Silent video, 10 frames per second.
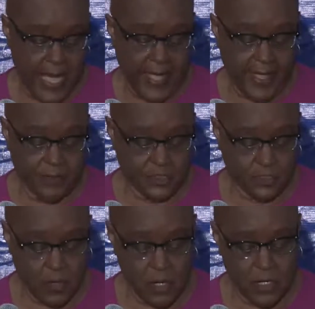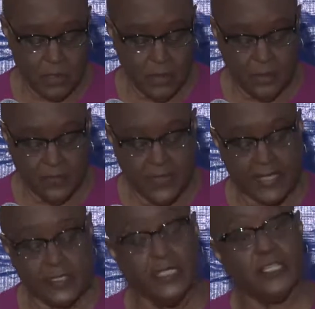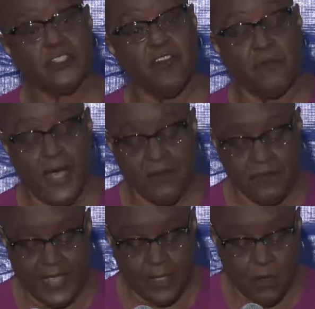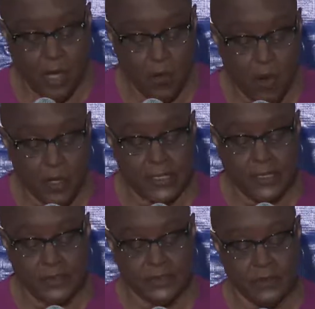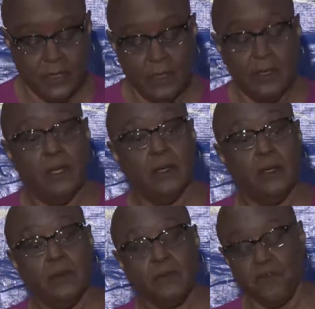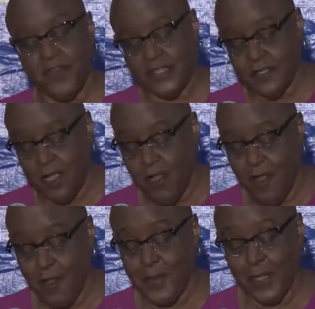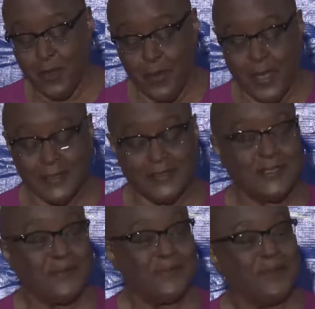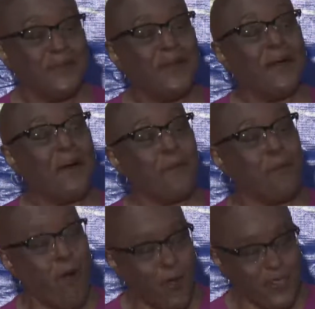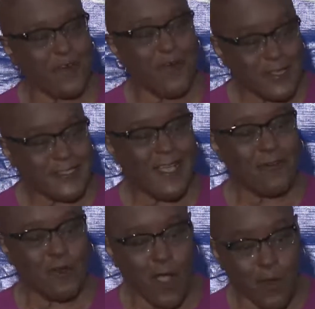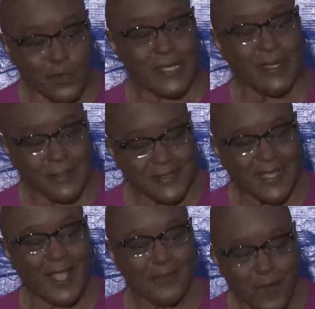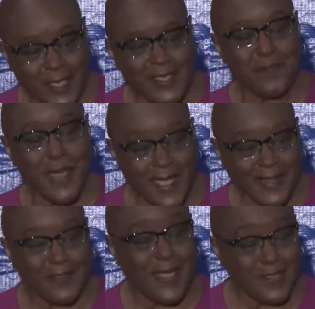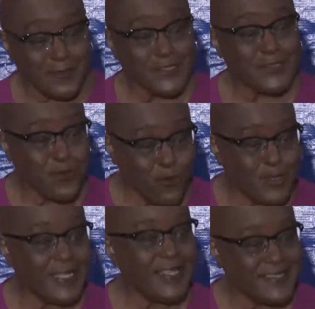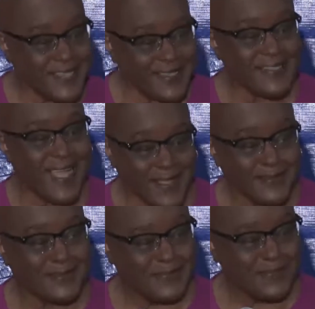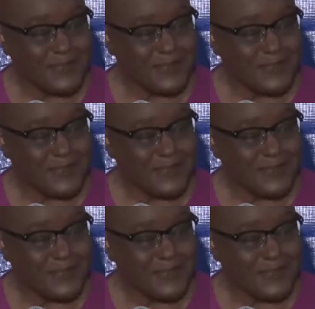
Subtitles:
I am sure that each of my fellow awardees, Professor Hermie Hewitt, both of us have groundings at Bohemia Elementary School in St. Anne.